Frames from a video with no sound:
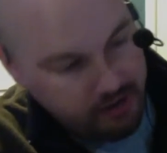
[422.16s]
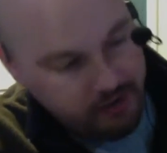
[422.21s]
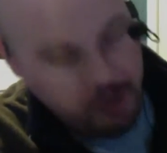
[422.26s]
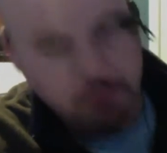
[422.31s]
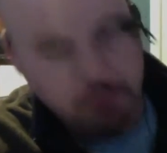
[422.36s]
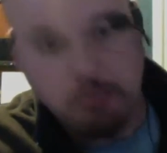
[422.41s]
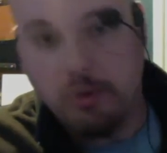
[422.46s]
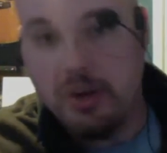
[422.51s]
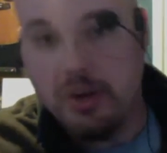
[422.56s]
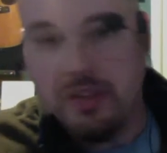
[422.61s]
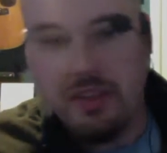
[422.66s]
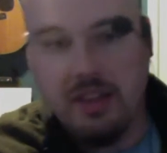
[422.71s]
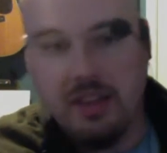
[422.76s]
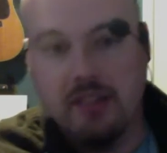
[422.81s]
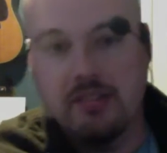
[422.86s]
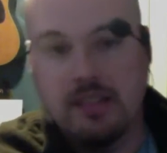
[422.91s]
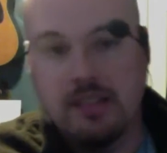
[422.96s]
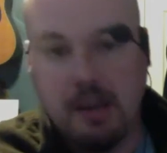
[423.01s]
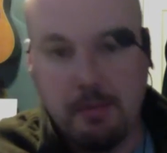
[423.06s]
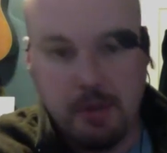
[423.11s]
breathing
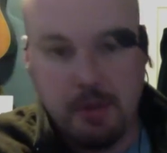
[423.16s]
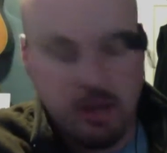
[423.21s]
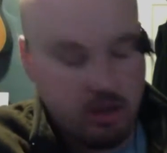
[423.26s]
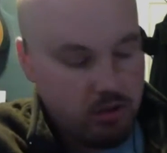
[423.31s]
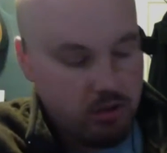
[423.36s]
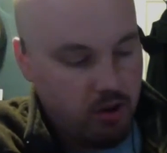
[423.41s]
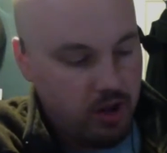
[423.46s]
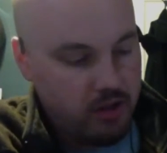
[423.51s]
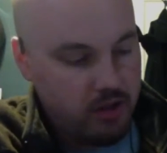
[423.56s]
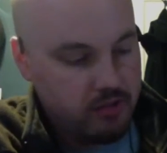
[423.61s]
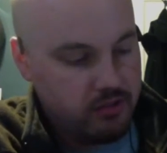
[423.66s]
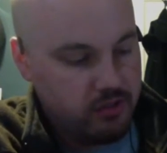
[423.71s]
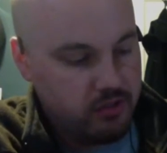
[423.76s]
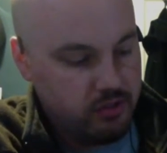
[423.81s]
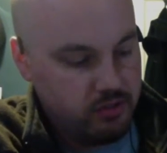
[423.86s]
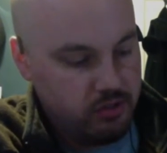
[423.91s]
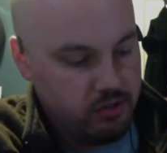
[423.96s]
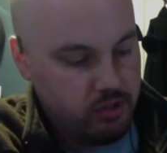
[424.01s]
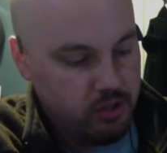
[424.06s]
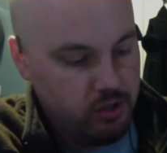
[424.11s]
is coming across
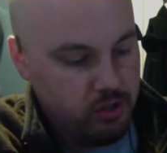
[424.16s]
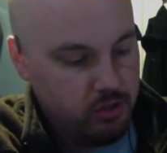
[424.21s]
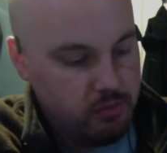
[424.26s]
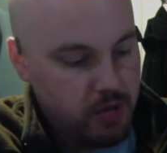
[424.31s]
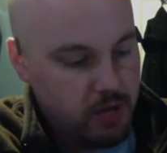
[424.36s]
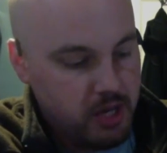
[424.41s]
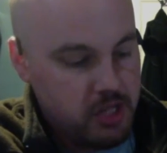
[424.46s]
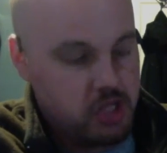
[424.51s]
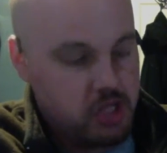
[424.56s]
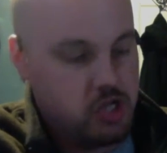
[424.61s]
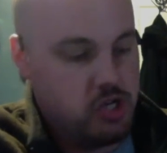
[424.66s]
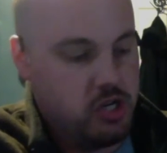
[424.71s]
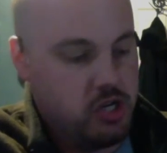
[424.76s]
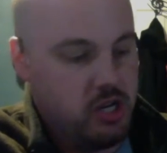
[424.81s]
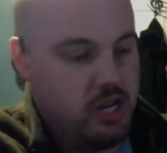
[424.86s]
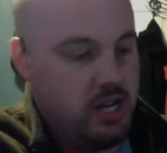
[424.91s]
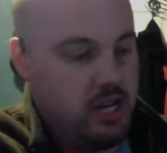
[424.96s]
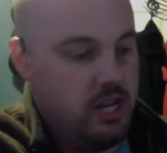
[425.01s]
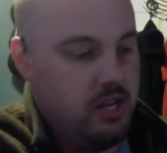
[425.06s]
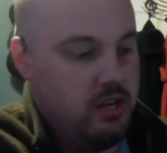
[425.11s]
too much
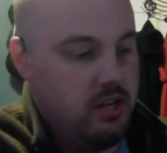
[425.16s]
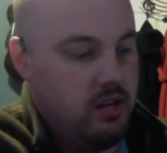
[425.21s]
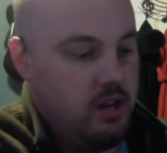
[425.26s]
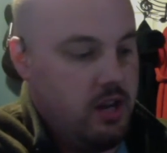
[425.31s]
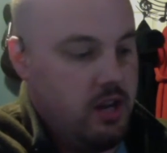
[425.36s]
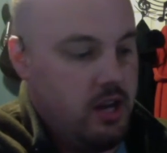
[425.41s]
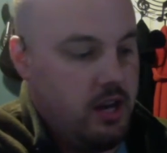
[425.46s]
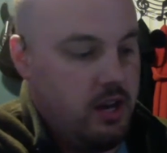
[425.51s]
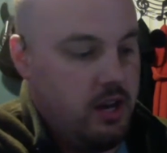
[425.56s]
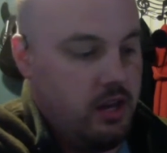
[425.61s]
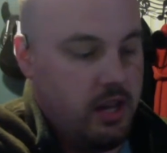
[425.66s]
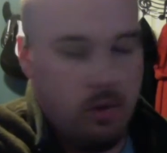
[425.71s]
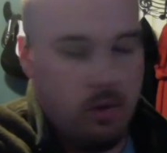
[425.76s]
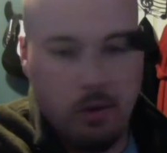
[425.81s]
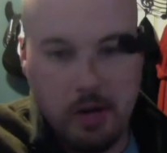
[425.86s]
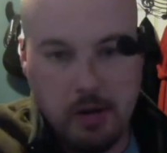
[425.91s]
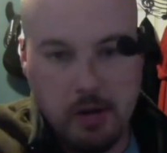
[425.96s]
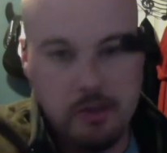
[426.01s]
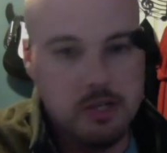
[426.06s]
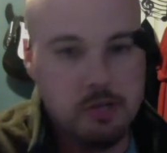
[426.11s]
in like
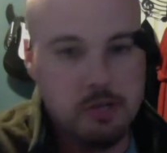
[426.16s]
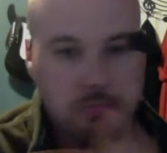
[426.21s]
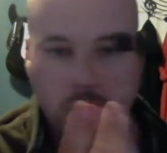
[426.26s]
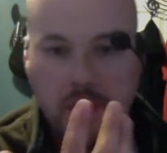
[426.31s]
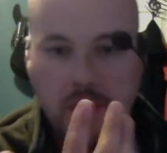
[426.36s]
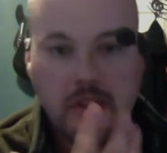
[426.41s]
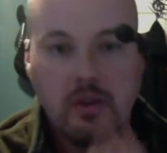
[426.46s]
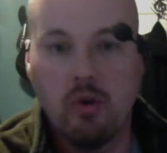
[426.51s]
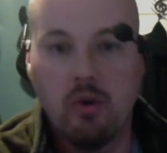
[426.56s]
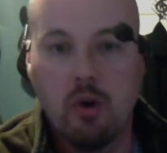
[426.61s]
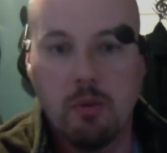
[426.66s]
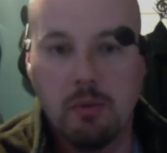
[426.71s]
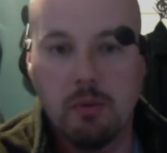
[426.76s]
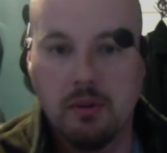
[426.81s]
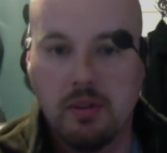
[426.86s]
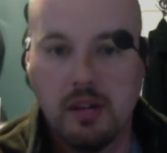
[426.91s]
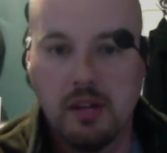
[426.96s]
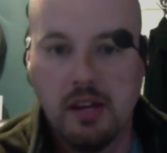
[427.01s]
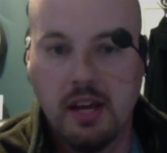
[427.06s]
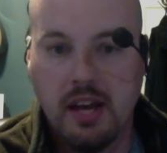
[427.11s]
when you're just breathing
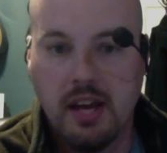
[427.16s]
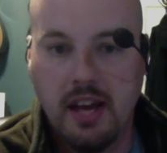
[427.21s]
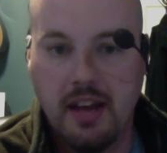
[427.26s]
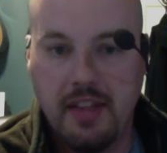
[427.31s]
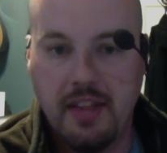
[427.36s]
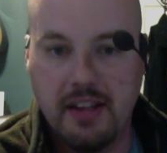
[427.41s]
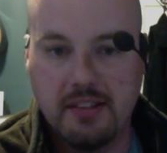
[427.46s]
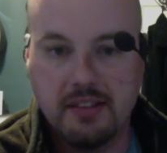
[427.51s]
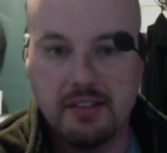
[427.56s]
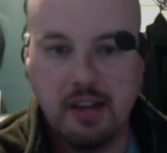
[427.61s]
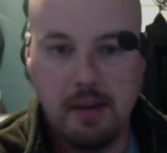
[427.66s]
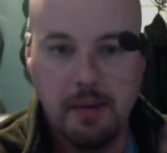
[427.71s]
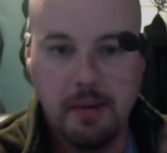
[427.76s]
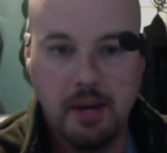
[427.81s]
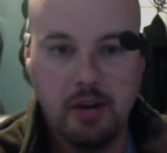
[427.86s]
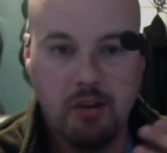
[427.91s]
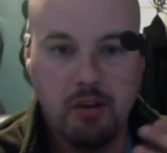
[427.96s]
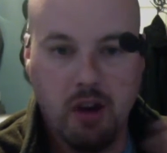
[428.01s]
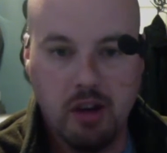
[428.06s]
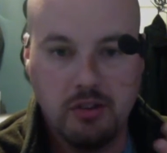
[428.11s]
normal, and that's coming
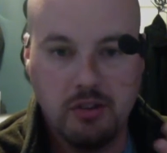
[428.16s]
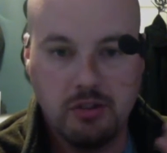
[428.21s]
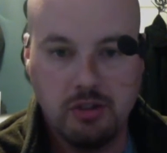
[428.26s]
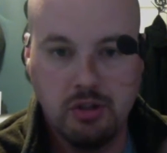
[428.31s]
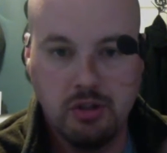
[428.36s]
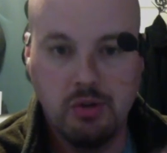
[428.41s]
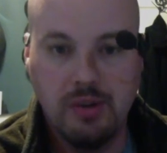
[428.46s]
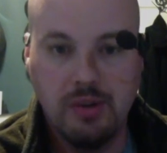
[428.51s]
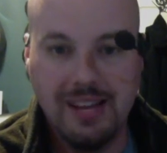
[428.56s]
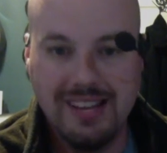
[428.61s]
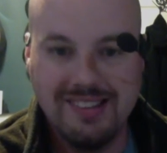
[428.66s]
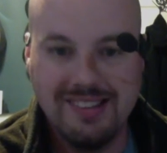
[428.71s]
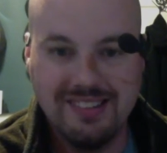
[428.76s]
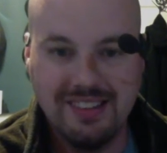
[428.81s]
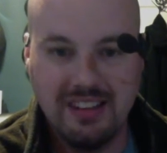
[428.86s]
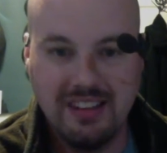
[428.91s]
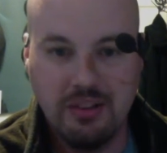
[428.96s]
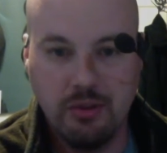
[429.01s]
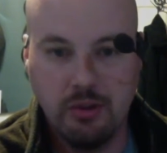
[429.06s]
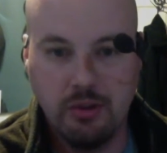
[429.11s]
across too
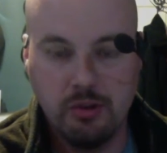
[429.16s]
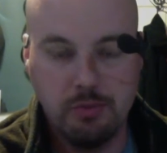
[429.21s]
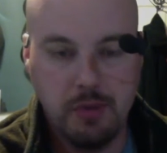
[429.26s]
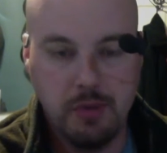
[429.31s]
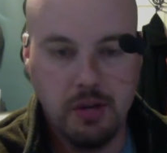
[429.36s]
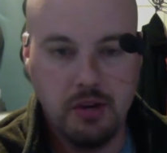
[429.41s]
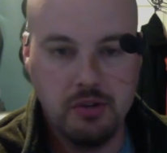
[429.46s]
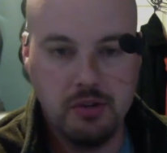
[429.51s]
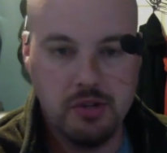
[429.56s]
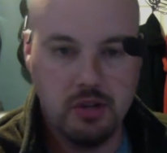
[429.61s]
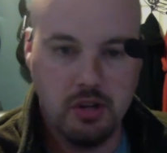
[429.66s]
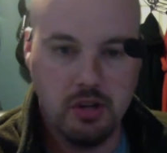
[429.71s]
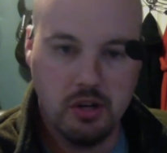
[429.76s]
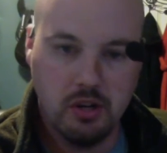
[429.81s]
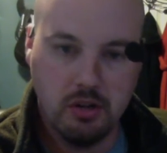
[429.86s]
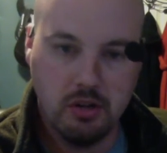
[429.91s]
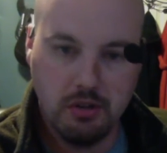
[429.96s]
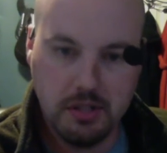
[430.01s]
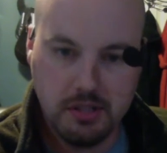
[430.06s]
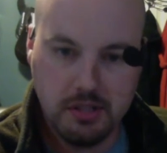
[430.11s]
easily through the speakers, you can
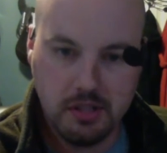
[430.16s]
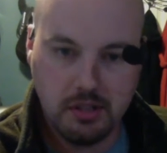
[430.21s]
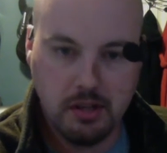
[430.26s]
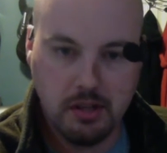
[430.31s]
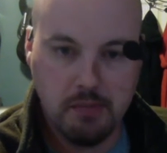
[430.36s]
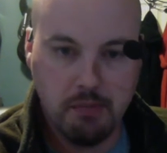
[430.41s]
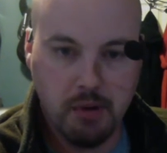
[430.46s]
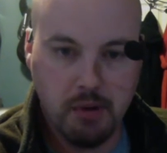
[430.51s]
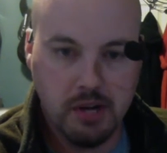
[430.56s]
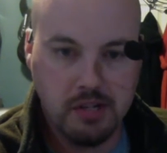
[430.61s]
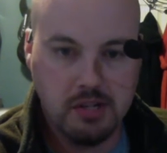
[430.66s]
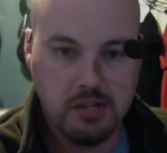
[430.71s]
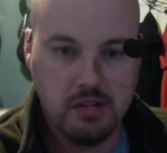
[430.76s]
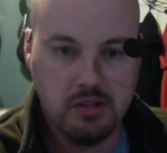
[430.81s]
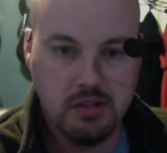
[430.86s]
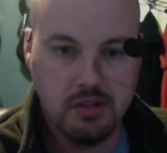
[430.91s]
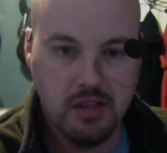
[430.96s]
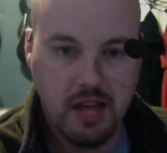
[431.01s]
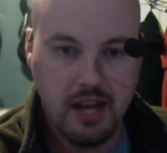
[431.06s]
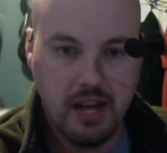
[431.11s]
increase the compression
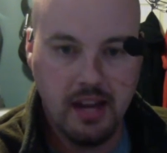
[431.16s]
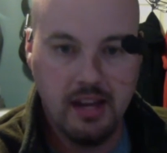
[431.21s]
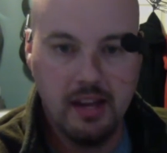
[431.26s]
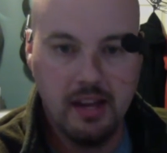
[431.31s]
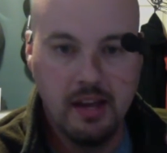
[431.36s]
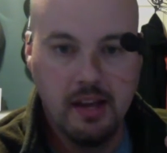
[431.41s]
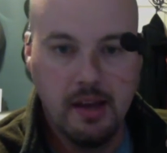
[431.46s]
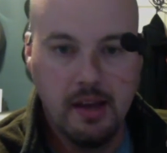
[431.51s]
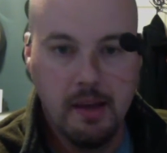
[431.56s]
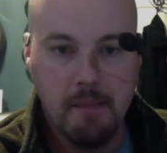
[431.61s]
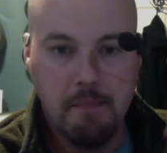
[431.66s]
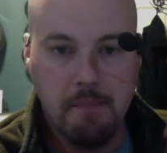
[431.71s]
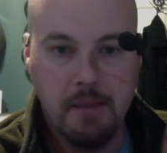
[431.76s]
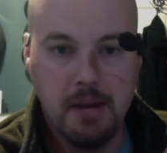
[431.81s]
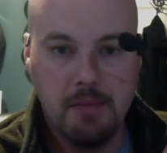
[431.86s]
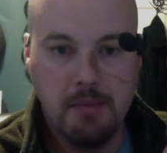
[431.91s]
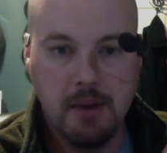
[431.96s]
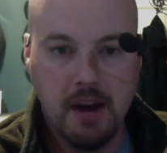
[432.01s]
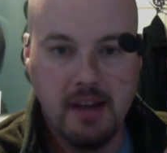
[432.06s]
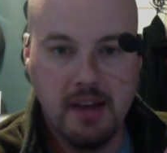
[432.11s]
so that it
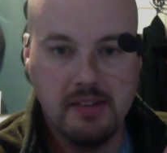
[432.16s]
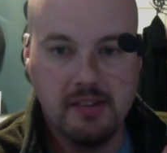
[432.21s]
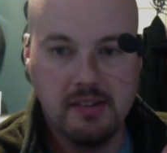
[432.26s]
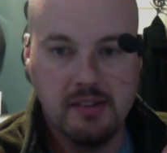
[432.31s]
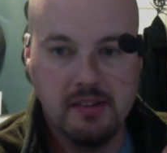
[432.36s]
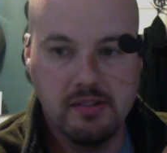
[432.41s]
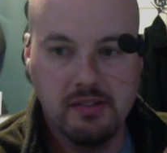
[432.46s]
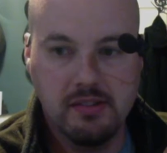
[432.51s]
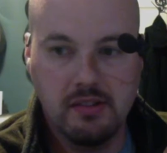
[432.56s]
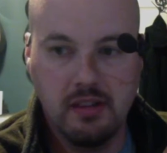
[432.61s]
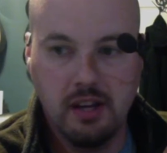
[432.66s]
minimizes,